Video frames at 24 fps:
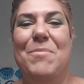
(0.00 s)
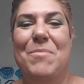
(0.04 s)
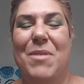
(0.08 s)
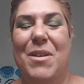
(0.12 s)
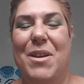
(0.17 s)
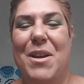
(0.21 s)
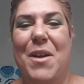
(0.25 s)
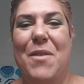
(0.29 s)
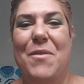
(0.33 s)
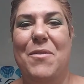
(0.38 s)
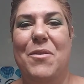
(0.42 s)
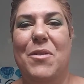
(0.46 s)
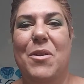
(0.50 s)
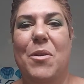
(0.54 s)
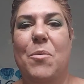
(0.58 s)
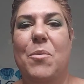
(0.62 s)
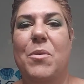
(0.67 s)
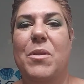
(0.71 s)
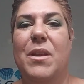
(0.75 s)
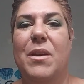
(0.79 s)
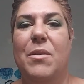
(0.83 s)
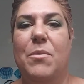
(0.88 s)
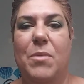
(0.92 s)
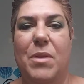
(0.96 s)
Cover it
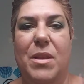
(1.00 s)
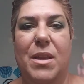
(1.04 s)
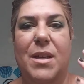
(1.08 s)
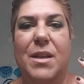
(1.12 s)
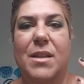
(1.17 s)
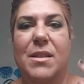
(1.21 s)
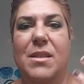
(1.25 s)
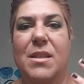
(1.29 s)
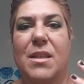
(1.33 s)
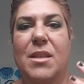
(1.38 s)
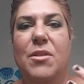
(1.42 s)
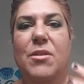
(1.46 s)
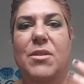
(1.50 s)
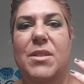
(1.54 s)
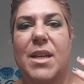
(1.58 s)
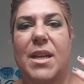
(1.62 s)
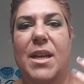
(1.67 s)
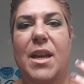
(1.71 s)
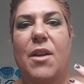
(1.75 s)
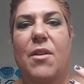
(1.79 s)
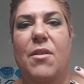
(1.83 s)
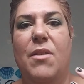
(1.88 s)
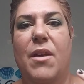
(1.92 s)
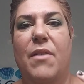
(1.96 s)
with a concealer, take
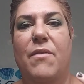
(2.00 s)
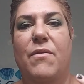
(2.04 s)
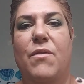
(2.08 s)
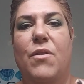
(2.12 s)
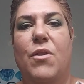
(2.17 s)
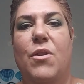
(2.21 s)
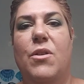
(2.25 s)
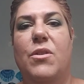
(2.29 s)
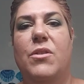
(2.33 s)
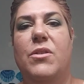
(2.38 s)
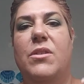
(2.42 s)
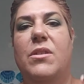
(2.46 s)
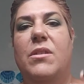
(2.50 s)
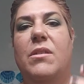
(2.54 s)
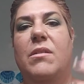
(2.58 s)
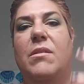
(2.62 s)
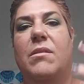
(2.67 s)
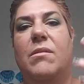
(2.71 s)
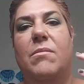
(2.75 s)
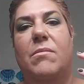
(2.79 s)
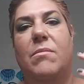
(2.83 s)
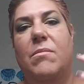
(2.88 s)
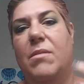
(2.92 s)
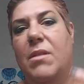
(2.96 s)
care of that first.
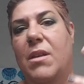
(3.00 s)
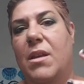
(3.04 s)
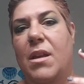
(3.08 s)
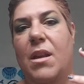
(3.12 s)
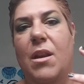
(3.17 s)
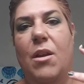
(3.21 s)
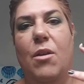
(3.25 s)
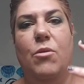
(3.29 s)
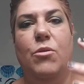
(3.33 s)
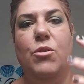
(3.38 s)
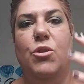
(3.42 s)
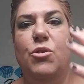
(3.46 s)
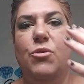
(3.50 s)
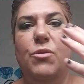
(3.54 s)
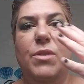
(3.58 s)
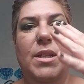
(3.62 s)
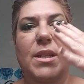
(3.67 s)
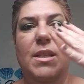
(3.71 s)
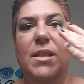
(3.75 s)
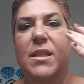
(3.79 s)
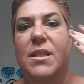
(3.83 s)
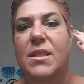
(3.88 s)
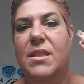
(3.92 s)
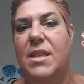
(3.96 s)
You know, treat
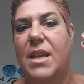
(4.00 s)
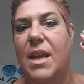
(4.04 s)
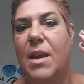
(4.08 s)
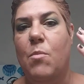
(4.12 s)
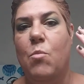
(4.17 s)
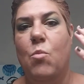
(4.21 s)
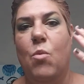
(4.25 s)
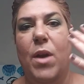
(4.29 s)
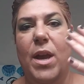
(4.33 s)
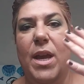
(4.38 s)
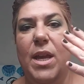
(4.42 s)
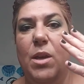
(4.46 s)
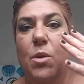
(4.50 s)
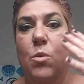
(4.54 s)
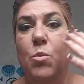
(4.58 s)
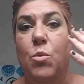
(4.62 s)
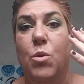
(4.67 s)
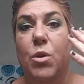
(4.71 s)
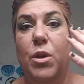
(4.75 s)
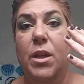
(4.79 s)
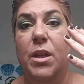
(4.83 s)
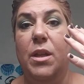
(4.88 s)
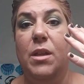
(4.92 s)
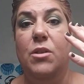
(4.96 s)
it the same way you
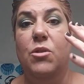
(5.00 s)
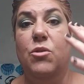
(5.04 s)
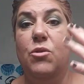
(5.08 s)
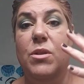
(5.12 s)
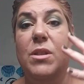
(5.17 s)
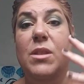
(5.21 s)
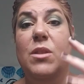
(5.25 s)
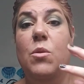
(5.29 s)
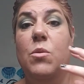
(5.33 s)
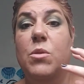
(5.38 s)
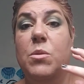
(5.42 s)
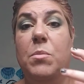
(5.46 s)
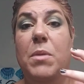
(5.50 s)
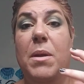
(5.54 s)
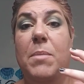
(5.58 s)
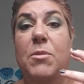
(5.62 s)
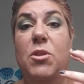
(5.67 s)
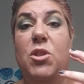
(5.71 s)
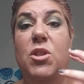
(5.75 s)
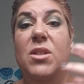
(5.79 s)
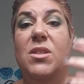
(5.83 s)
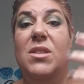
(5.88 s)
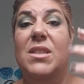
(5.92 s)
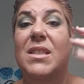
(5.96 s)
would, treat those
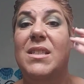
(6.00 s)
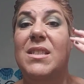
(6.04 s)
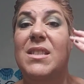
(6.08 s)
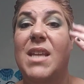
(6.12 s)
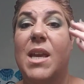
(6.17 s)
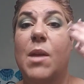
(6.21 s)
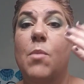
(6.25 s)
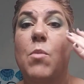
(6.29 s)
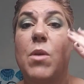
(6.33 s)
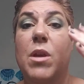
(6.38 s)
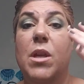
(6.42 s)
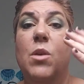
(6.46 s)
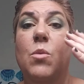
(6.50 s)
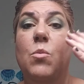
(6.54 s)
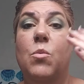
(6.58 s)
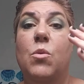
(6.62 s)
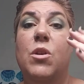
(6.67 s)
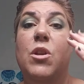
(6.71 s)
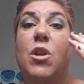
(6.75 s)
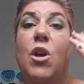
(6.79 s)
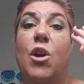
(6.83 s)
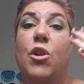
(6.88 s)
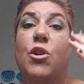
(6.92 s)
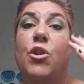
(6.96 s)
blemishes the same way you
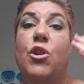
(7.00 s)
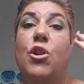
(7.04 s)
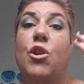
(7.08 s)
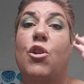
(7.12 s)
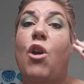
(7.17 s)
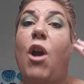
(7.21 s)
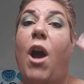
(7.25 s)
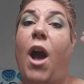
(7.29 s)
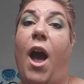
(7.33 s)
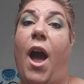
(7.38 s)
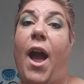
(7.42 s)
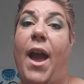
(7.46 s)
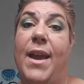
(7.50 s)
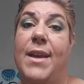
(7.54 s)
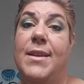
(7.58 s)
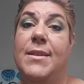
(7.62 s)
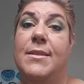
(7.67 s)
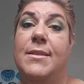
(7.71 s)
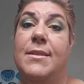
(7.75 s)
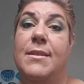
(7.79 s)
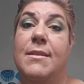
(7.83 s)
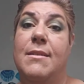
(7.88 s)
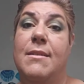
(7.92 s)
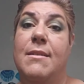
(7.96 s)
would under your
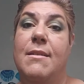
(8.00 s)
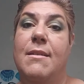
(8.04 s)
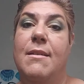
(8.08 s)
eyes.